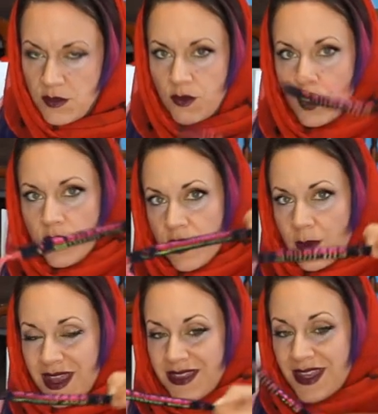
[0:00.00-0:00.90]
for
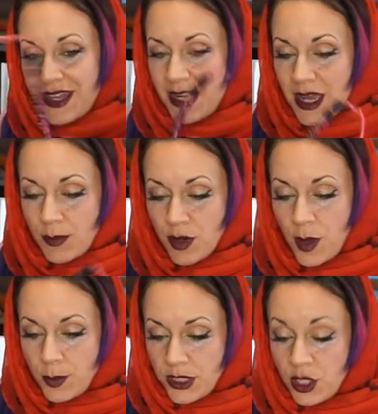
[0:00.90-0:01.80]
them, and then I
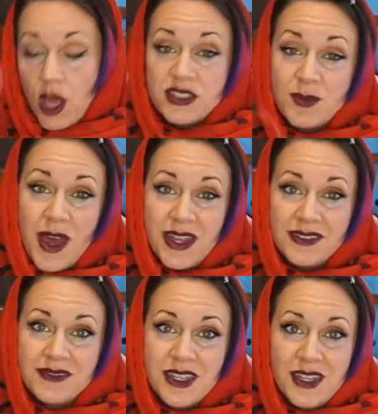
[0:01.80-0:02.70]
promptly lost
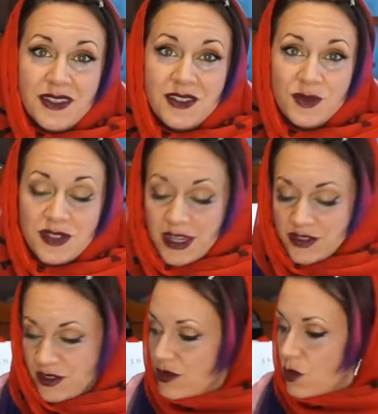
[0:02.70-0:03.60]
mine. This was
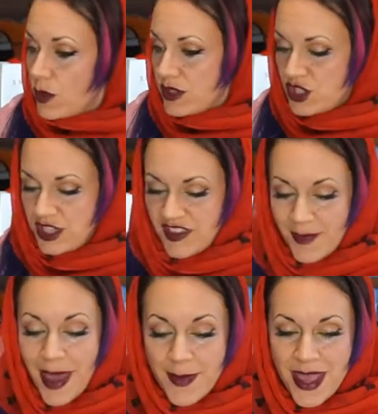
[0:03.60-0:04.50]
actually the one that she gave
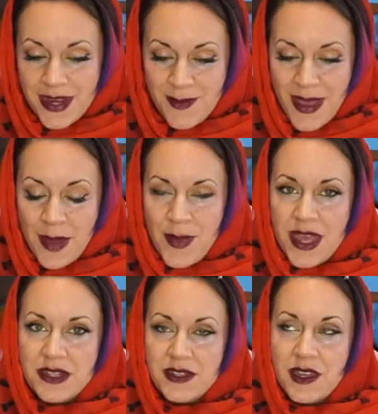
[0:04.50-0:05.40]
Matman, and
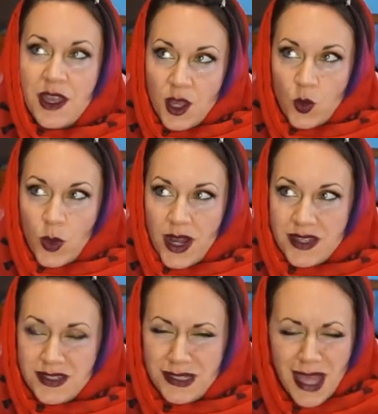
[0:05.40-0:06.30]
Matman, when I
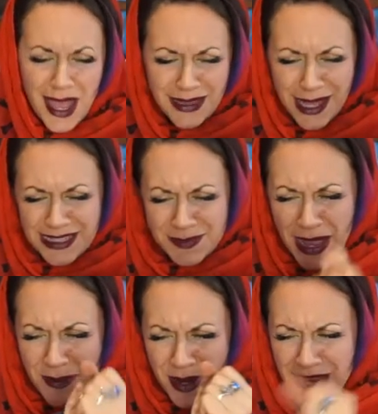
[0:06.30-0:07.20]
said, I love
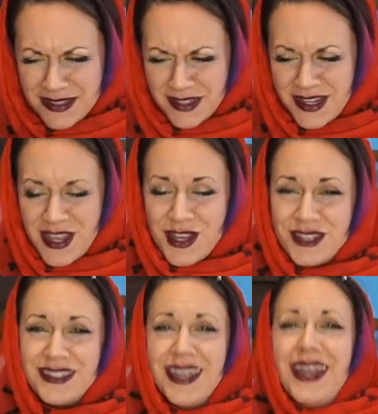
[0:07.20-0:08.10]
my bracelet, he
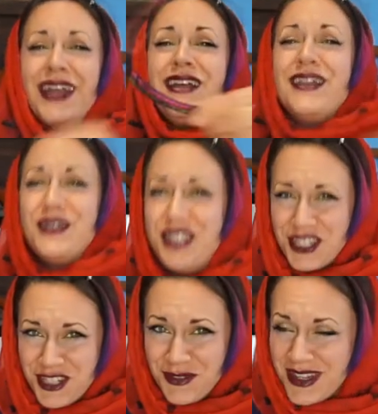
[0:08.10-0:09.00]
goes, here you go dear,
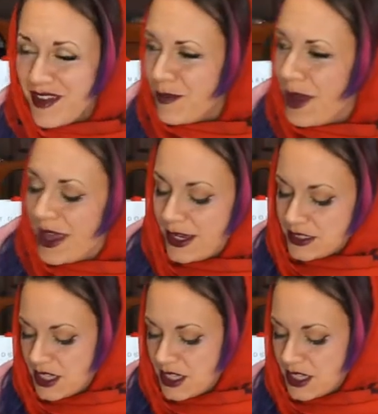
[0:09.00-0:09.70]
you can have mine.